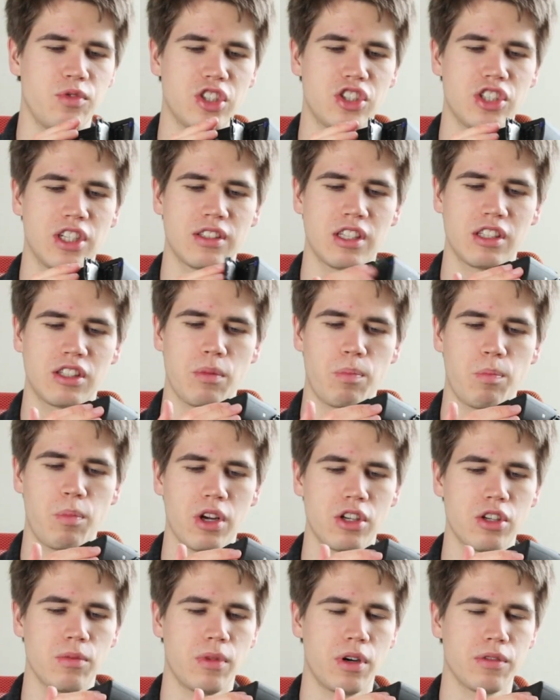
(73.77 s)
which is at the
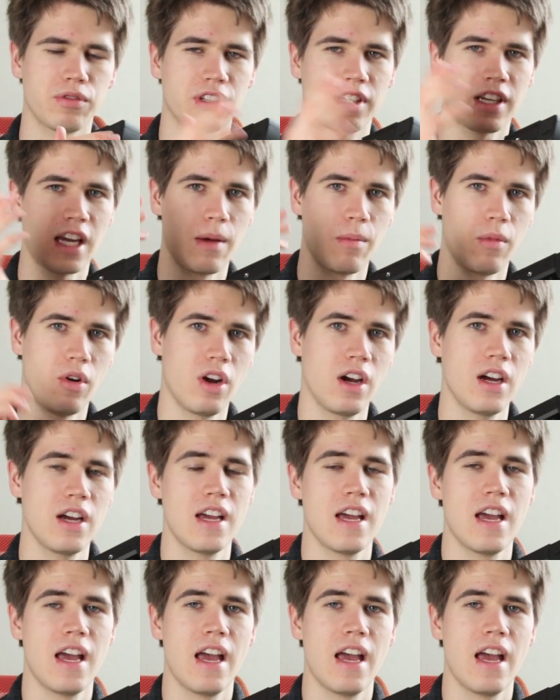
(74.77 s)
bottom of the camera.